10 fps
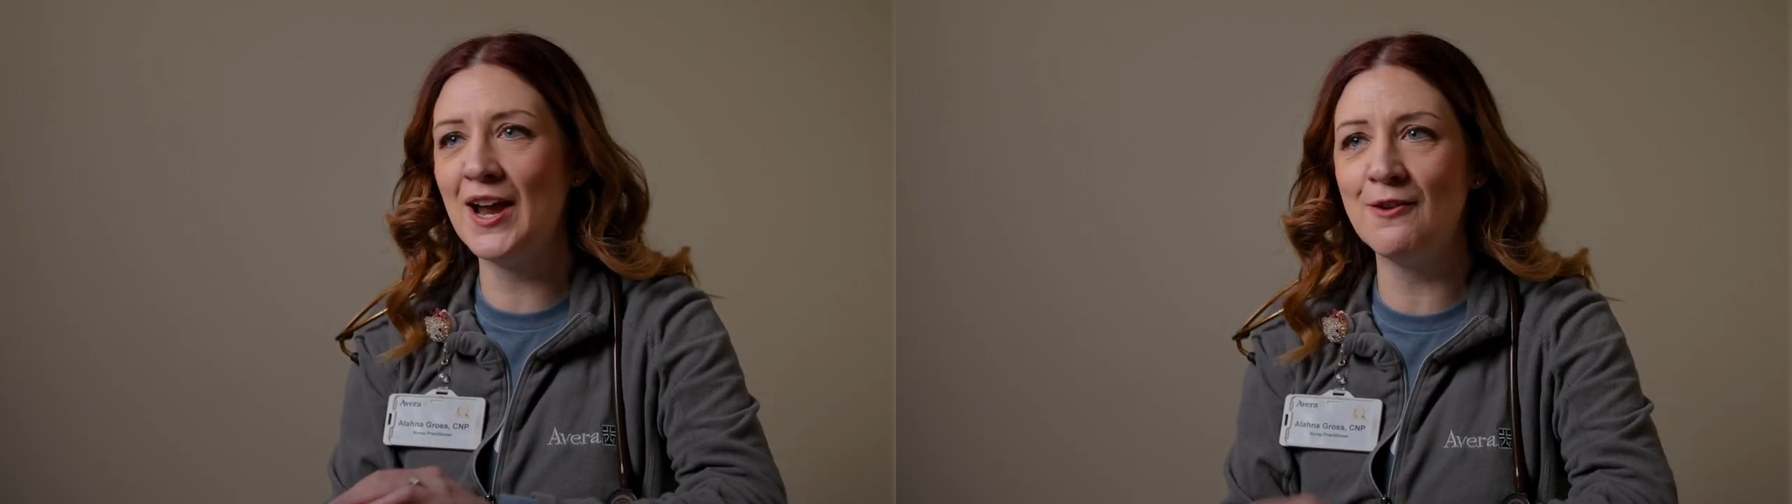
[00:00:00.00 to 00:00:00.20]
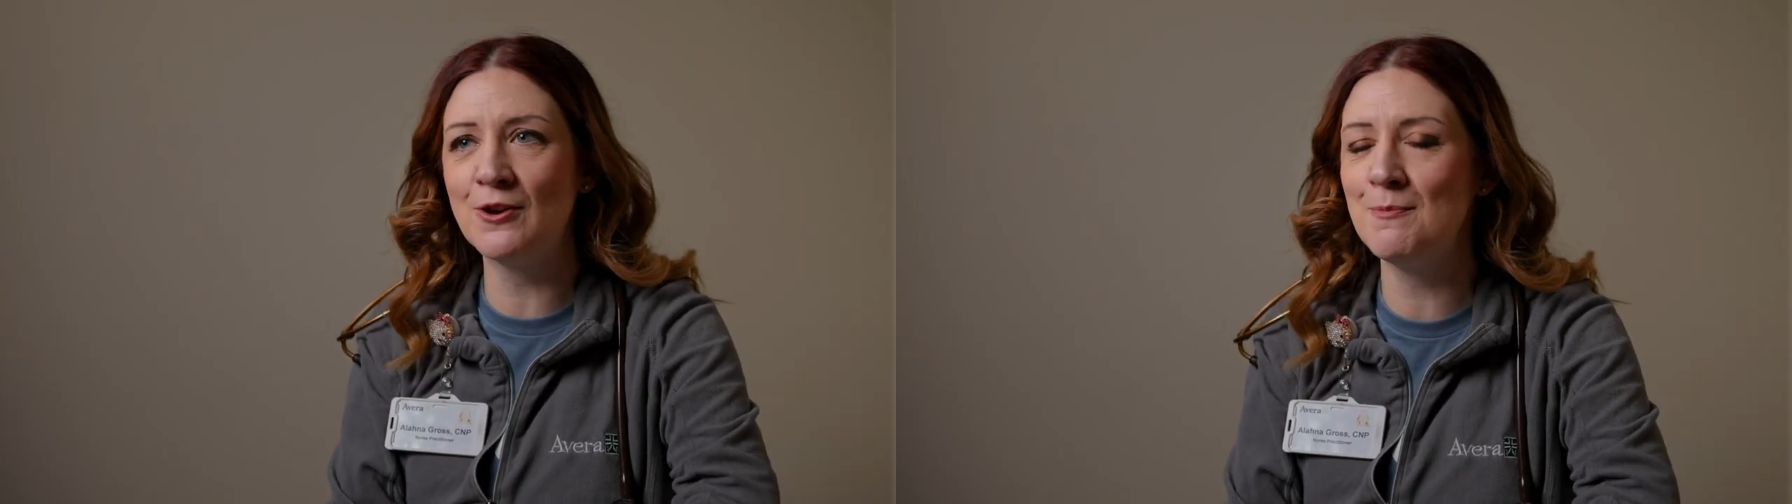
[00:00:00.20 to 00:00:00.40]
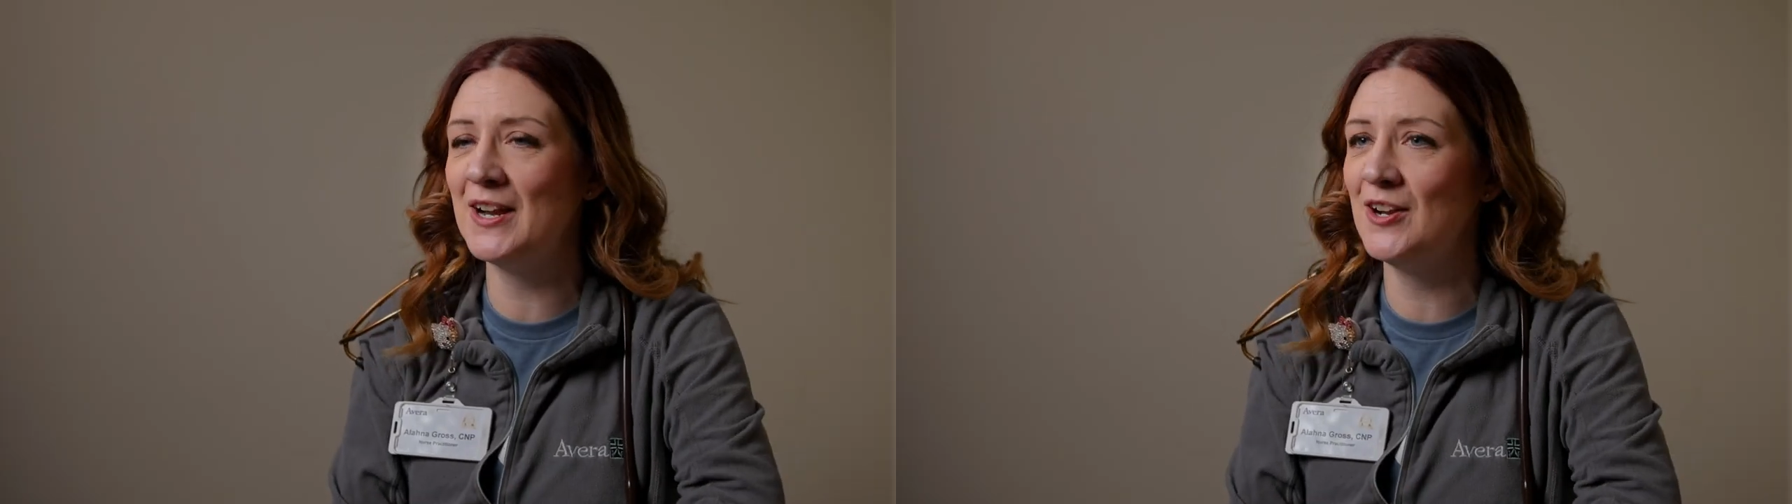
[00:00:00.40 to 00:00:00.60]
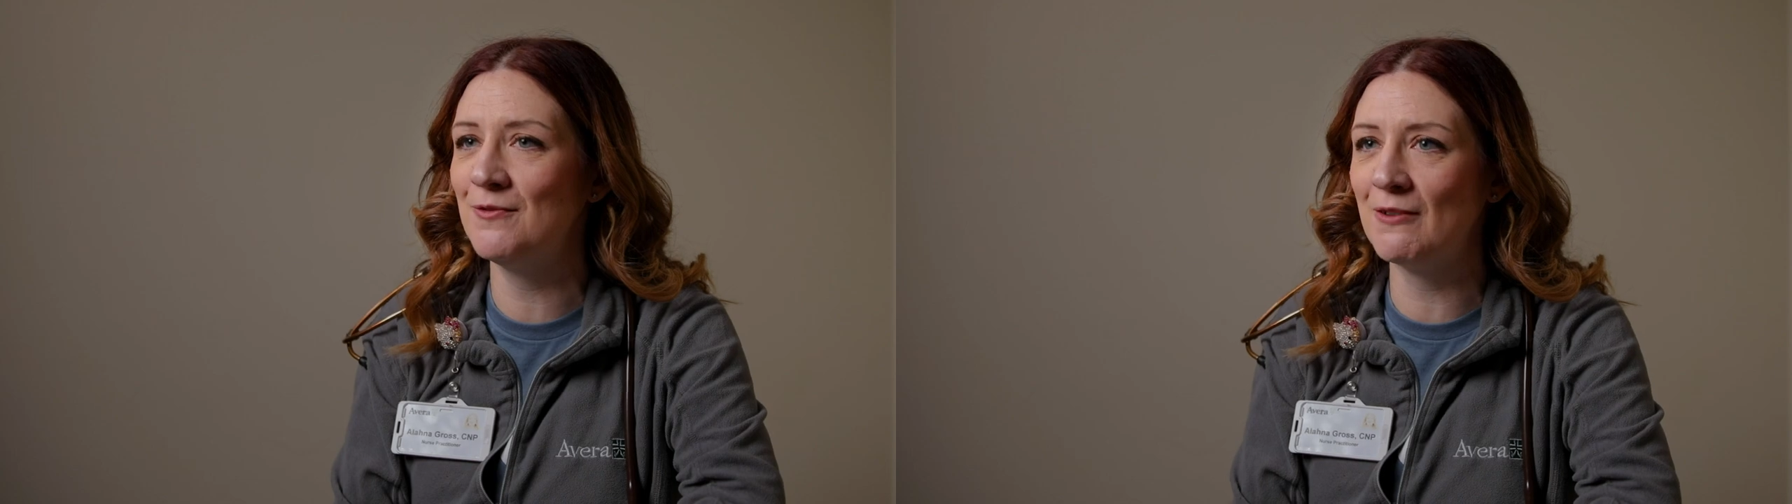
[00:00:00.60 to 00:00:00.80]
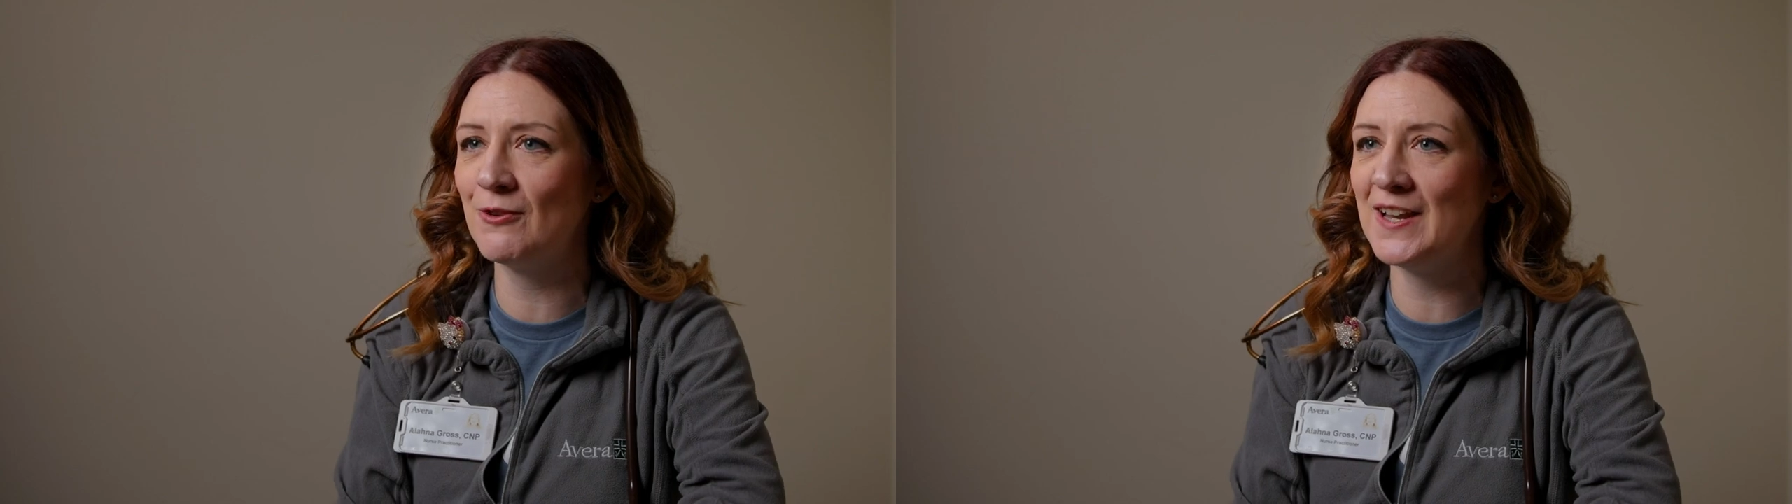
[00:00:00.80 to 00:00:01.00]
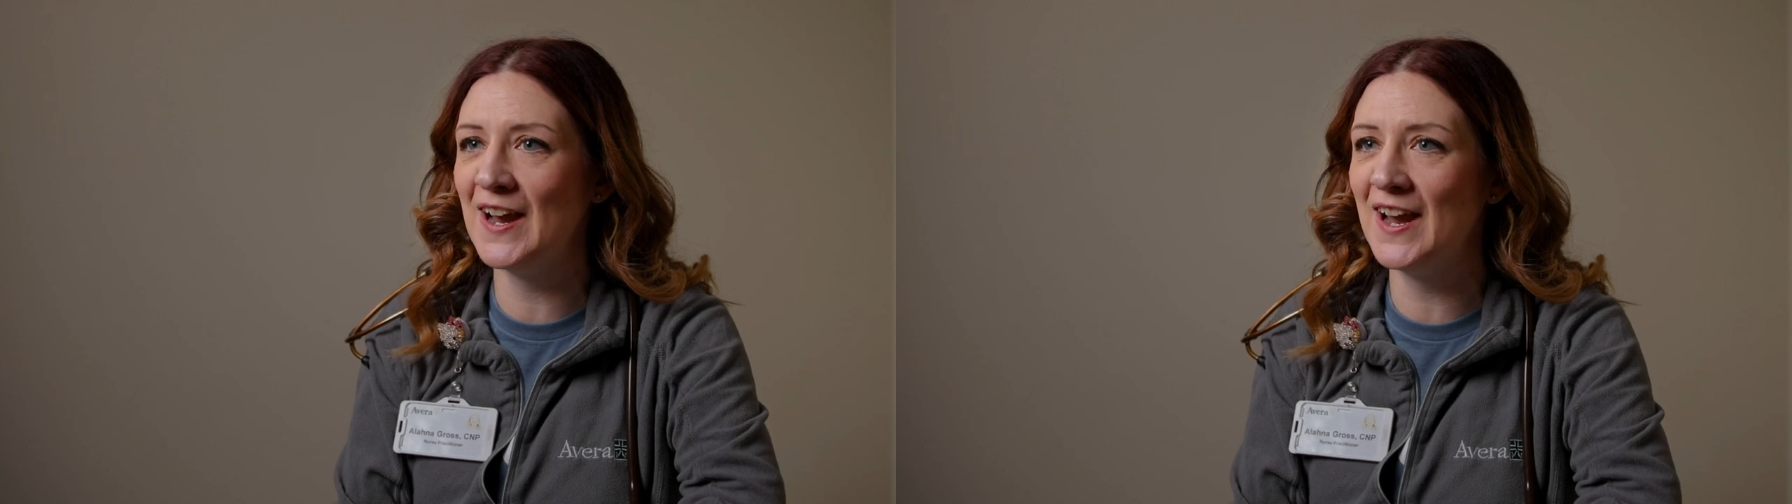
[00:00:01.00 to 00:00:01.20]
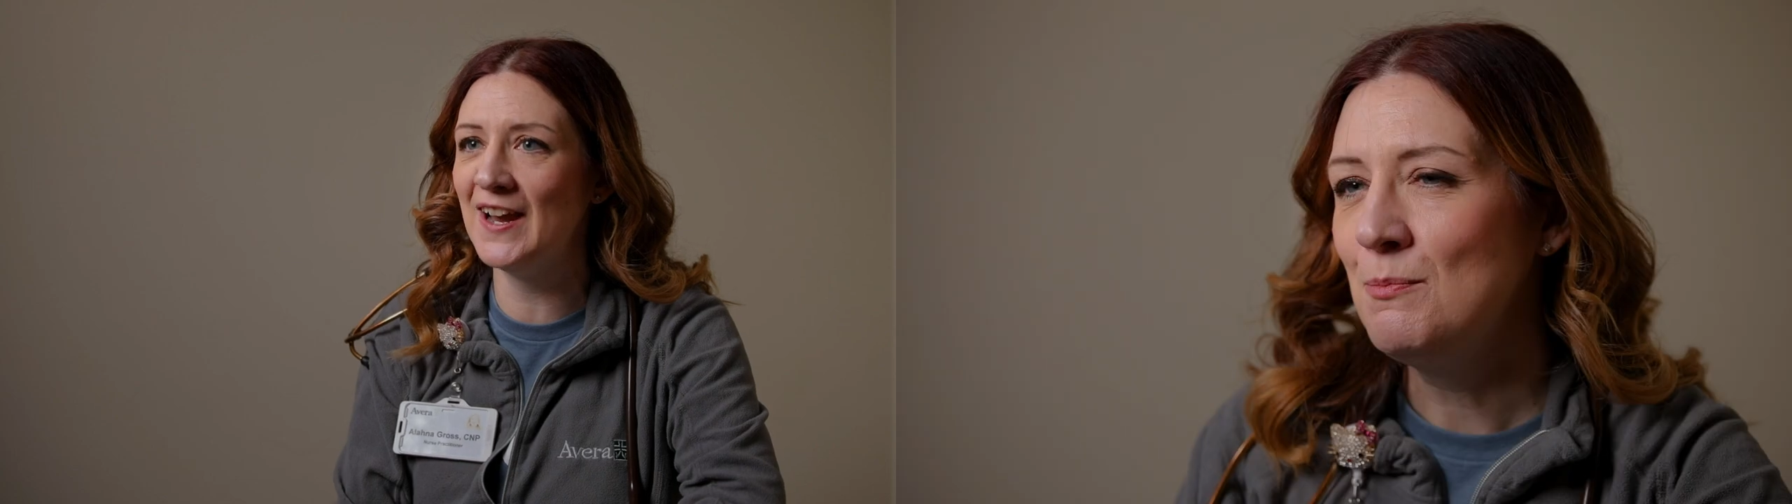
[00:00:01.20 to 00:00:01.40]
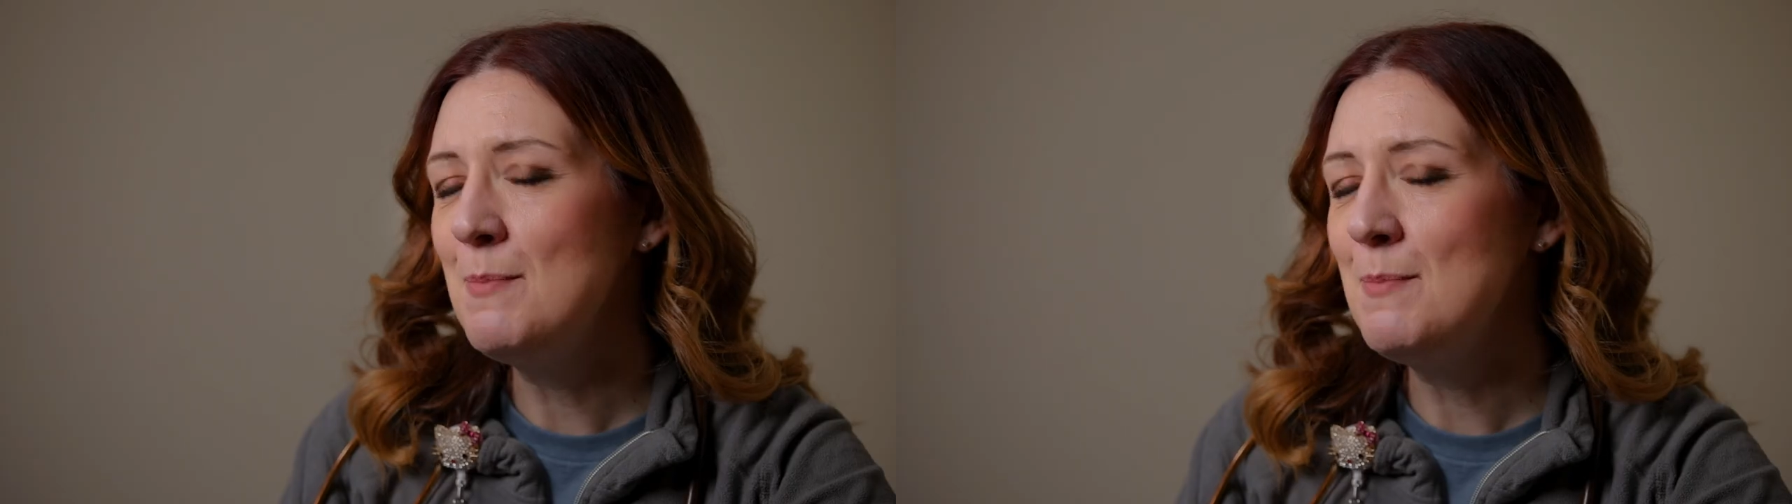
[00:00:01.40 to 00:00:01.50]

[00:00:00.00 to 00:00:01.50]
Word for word: every minute of every day.